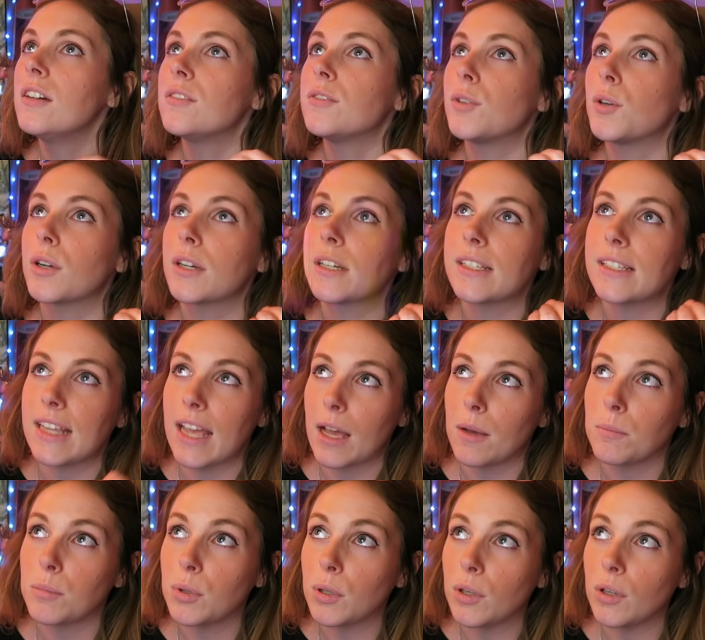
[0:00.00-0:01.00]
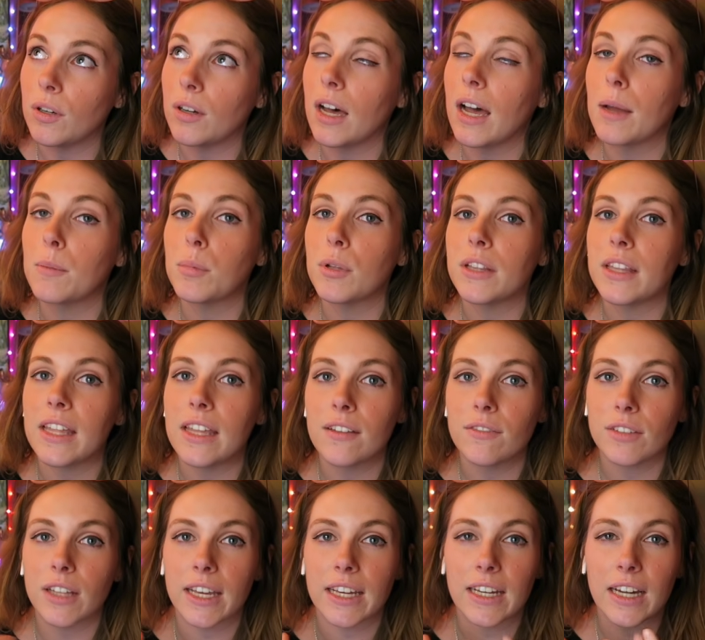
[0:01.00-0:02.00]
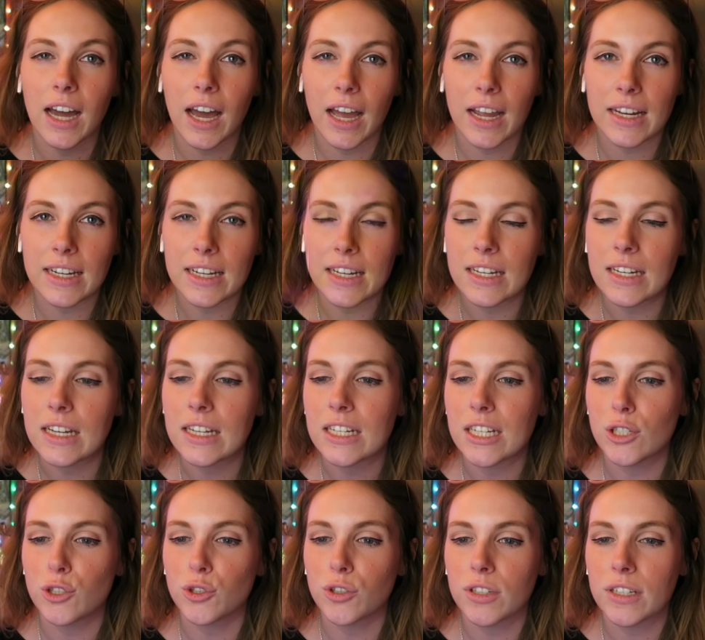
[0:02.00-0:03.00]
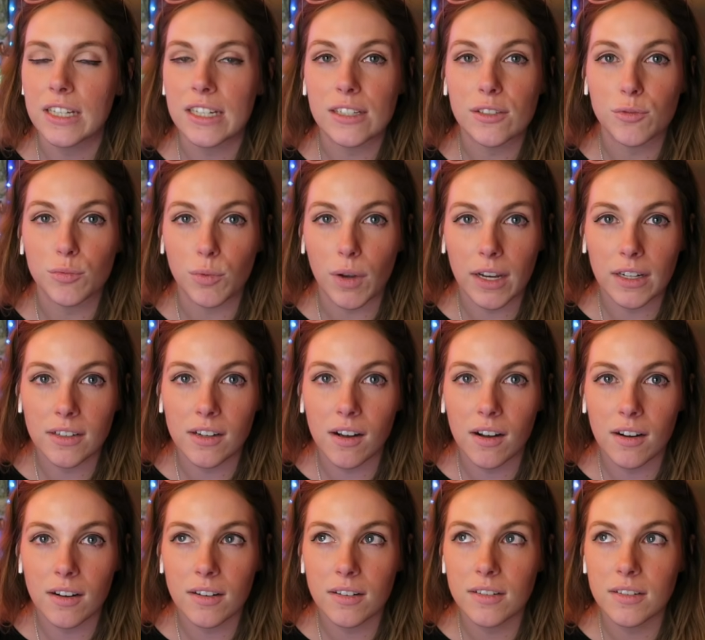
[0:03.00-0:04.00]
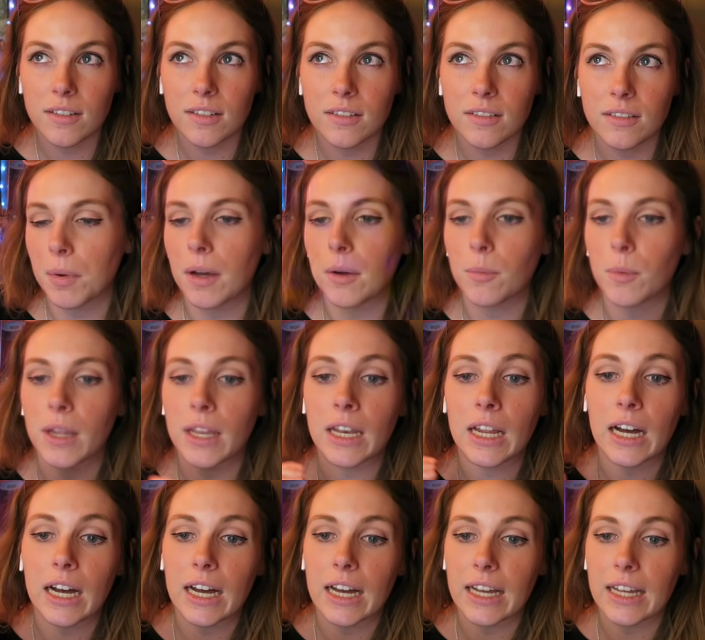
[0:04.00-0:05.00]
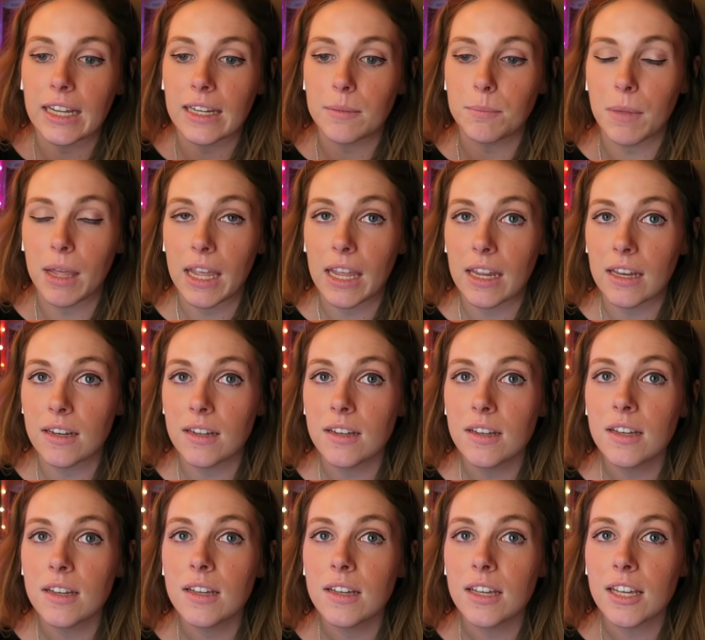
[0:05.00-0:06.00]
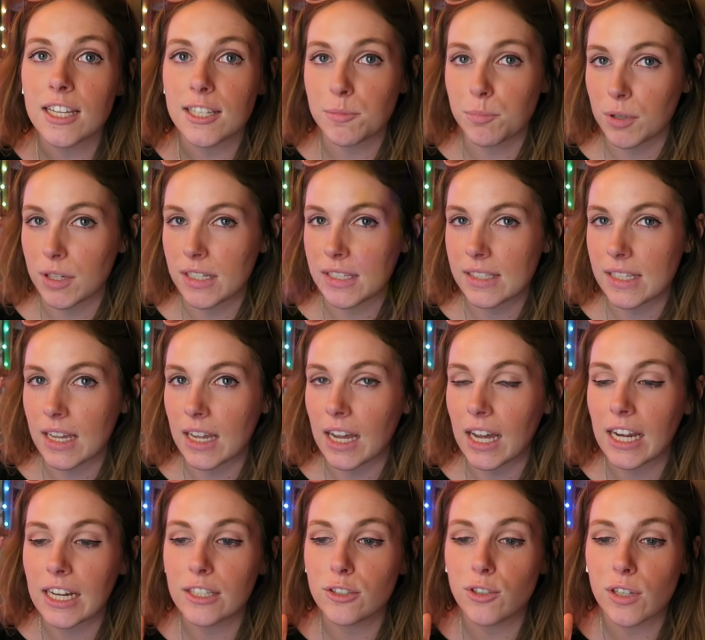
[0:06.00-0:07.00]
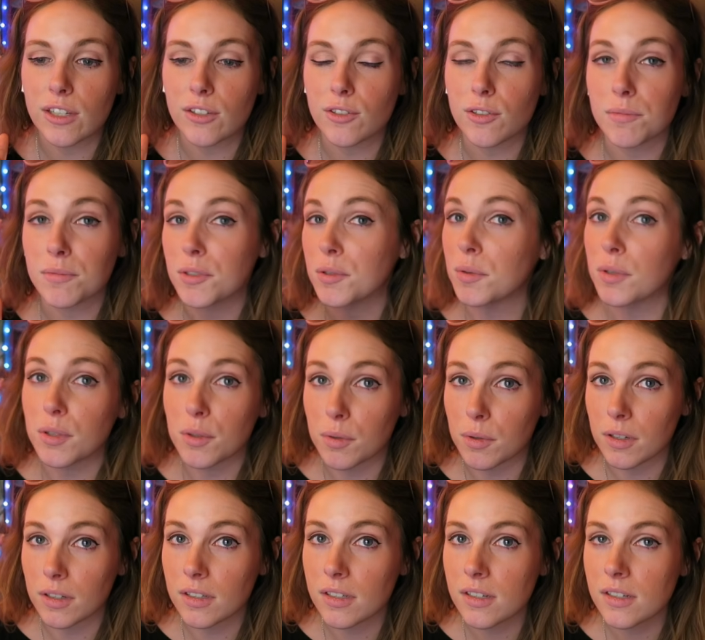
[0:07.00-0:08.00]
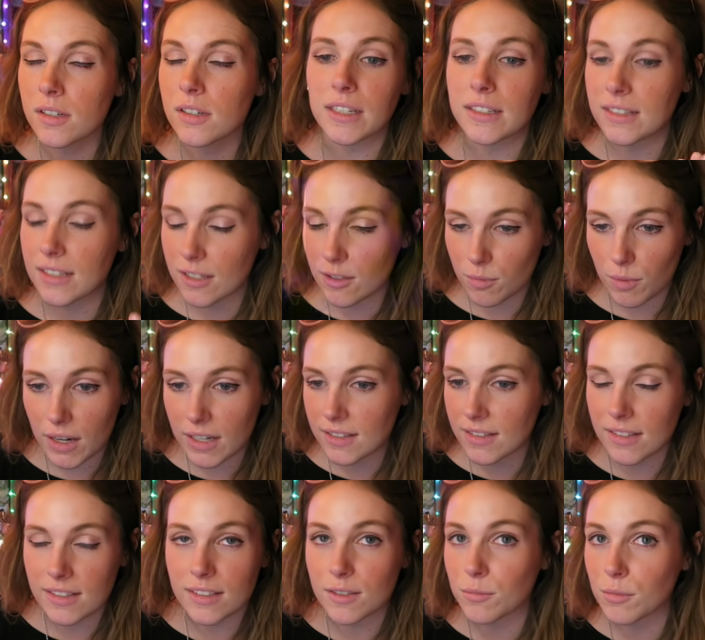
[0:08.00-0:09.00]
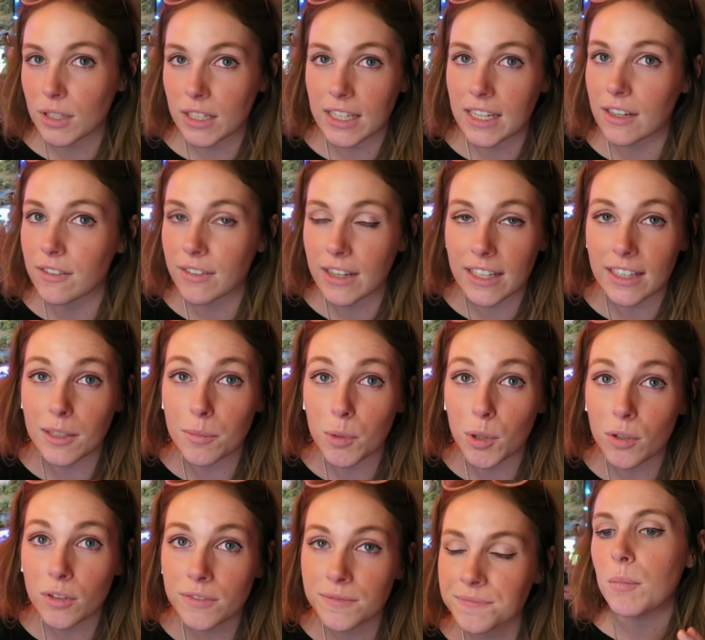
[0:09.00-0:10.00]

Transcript: For example, I believe like Kaiden initially is Redguard, but when I made his preset, I changed him to a Nord because his race isn't really available.